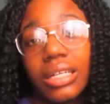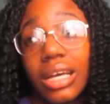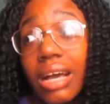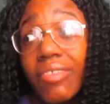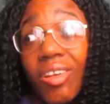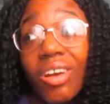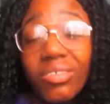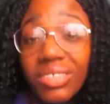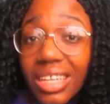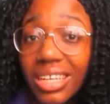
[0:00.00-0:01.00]
I have a lot
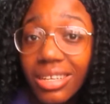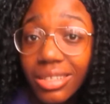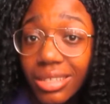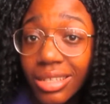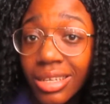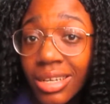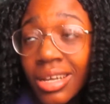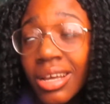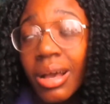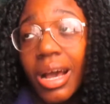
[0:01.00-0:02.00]
of sneakers.
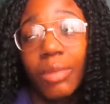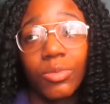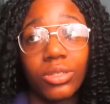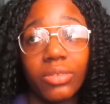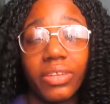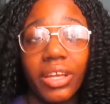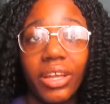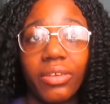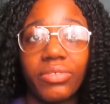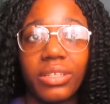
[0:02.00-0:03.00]
And I'm also
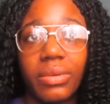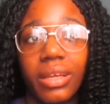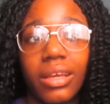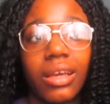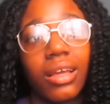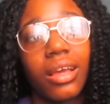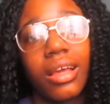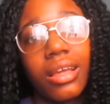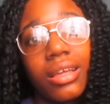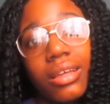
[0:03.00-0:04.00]
thinking of doing
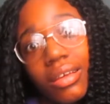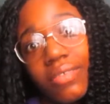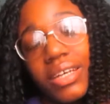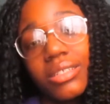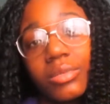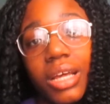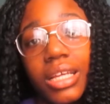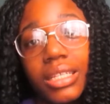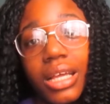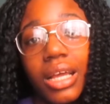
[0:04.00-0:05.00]
a Vans
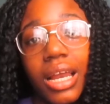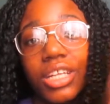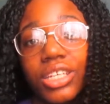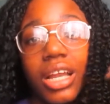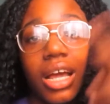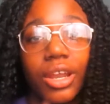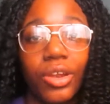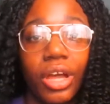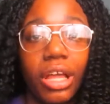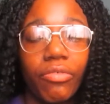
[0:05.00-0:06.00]
update sneaker collection and a
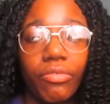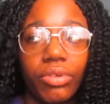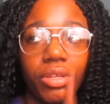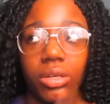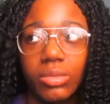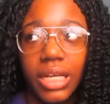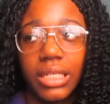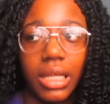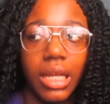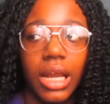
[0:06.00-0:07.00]
Nike update
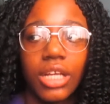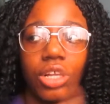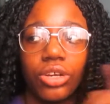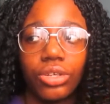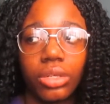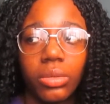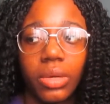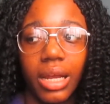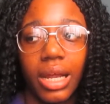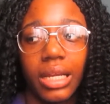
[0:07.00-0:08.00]
sneaker collection. I could do
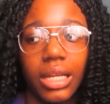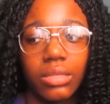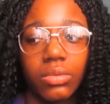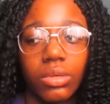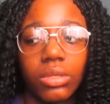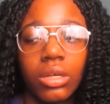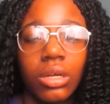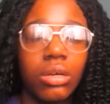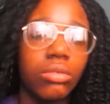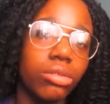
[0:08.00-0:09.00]
an Adidas one
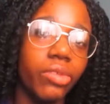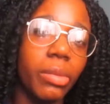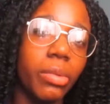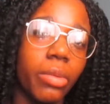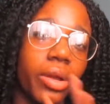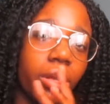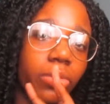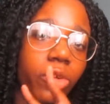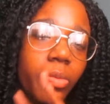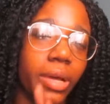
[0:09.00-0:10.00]
or Reebok, but only
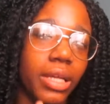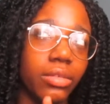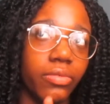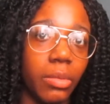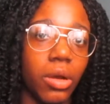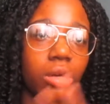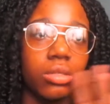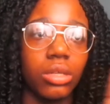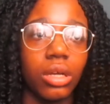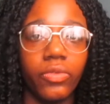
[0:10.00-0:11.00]
on 4 pairs of
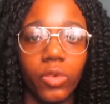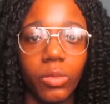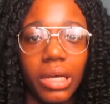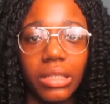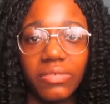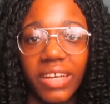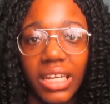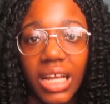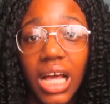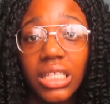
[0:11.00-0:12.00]
Reeboks and 4 pairs of
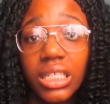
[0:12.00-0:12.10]
Adidas.